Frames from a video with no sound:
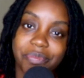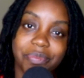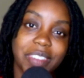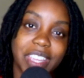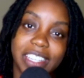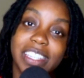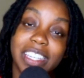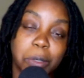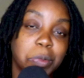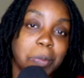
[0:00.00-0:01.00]
he
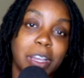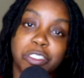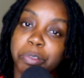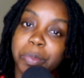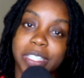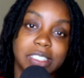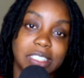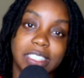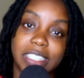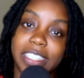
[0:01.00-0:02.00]
helped him out
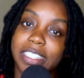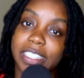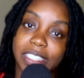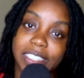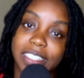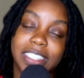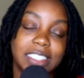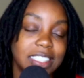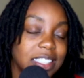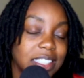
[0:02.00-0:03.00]
tremendously. He
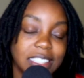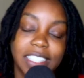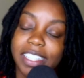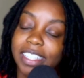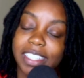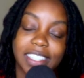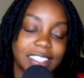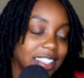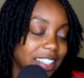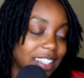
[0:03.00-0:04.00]
did.
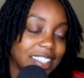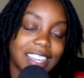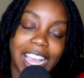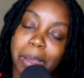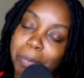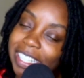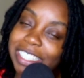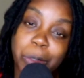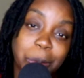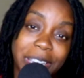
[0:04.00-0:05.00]
God bless
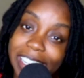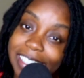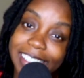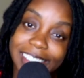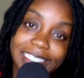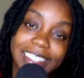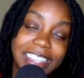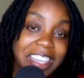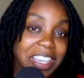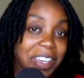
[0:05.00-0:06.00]
Quint.
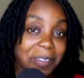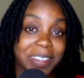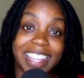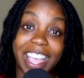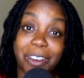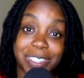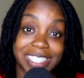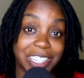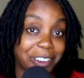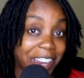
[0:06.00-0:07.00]
But that was
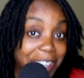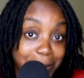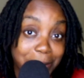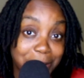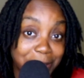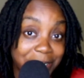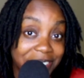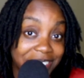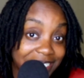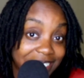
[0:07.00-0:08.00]
incredible.
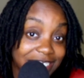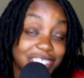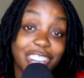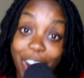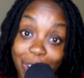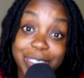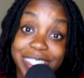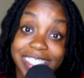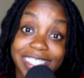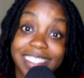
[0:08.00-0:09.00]

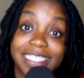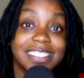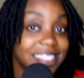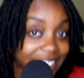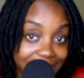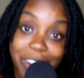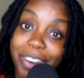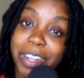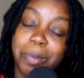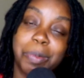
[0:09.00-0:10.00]
Jaws,
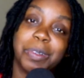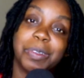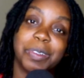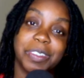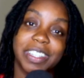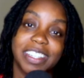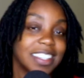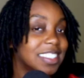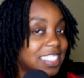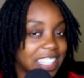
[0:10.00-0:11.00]
incredible.
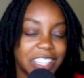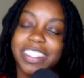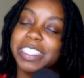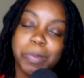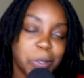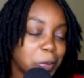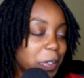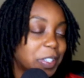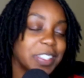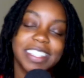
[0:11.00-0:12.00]
Steven
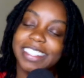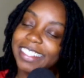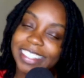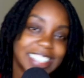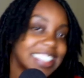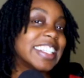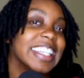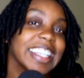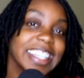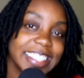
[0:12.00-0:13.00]
Spielberg does it
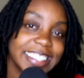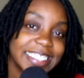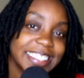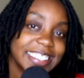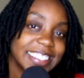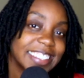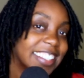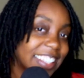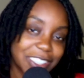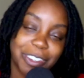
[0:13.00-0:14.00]
again.
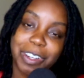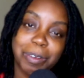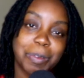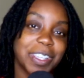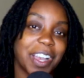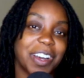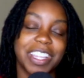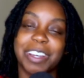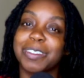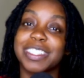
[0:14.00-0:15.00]
Incredible, y'all.
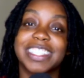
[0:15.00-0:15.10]
That was